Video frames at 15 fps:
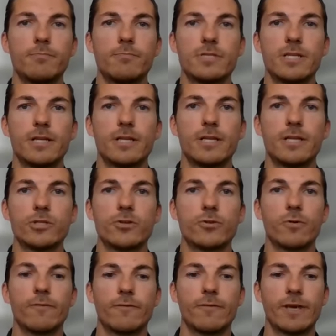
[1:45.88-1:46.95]
send those
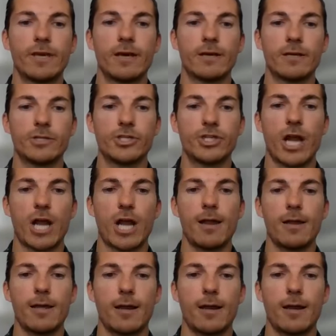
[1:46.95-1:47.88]
via chat,